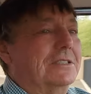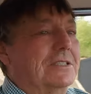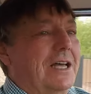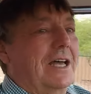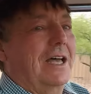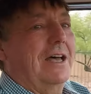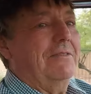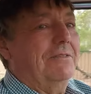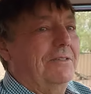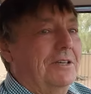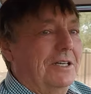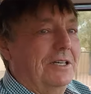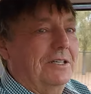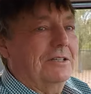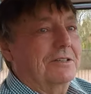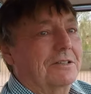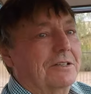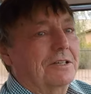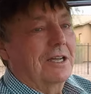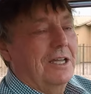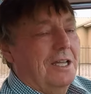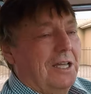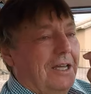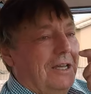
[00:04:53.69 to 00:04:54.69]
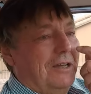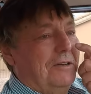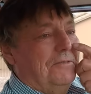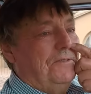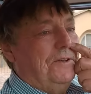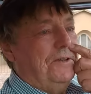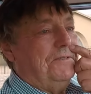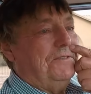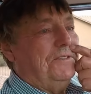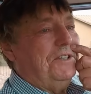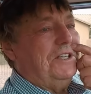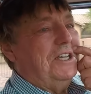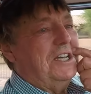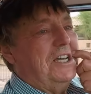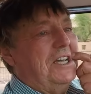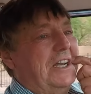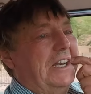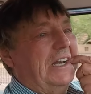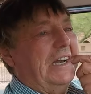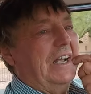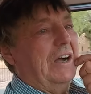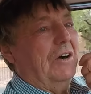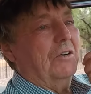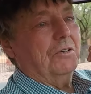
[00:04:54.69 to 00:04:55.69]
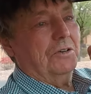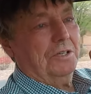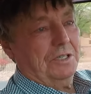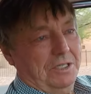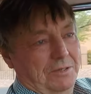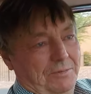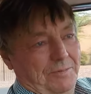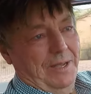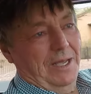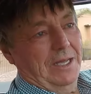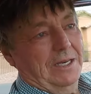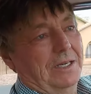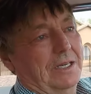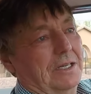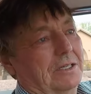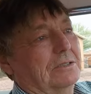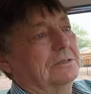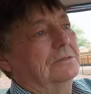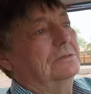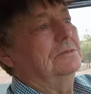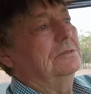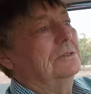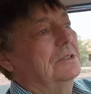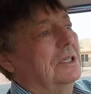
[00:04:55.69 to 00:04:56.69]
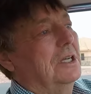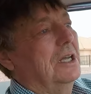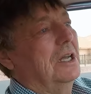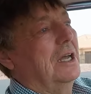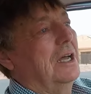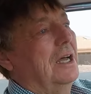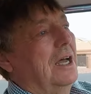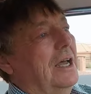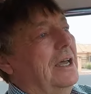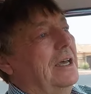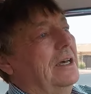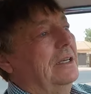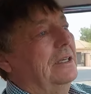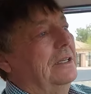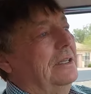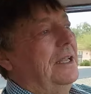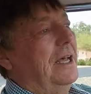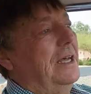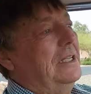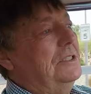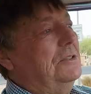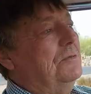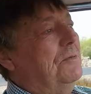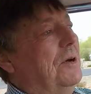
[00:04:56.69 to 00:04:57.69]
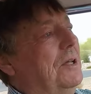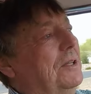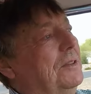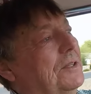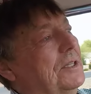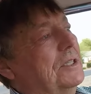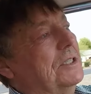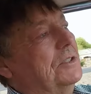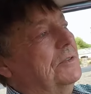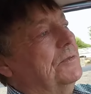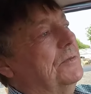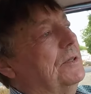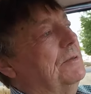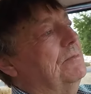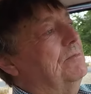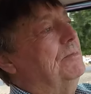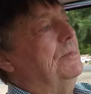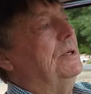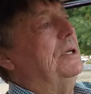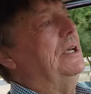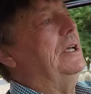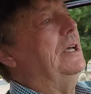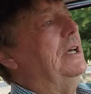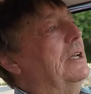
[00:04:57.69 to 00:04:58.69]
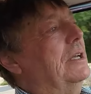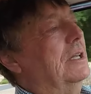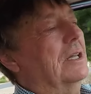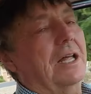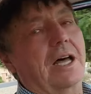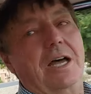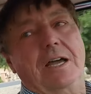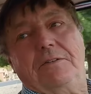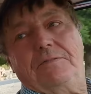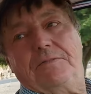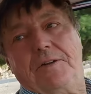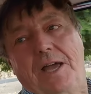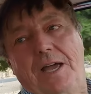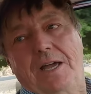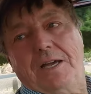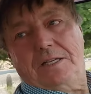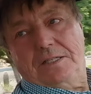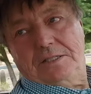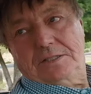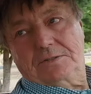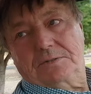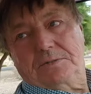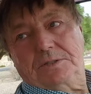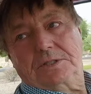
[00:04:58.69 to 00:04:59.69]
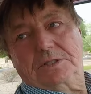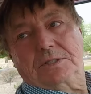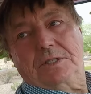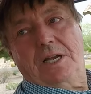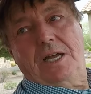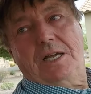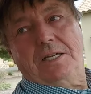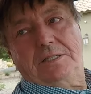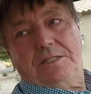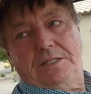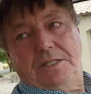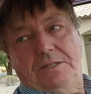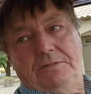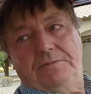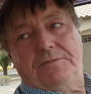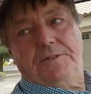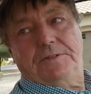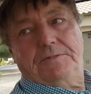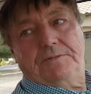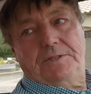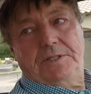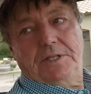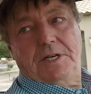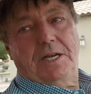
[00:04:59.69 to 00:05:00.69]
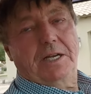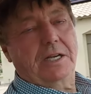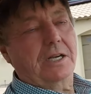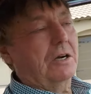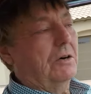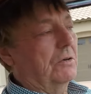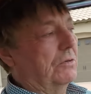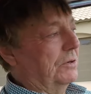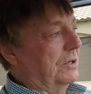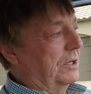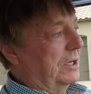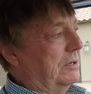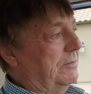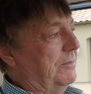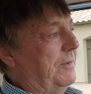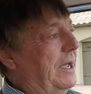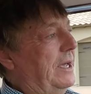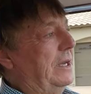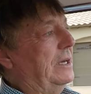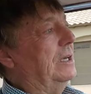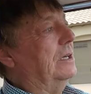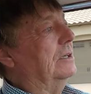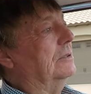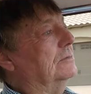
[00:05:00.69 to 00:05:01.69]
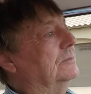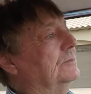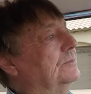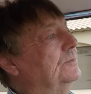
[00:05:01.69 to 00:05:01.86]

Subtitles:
I have another 58 Golden Commando, and that's what this one began life as, was a 1958 Golden Commando.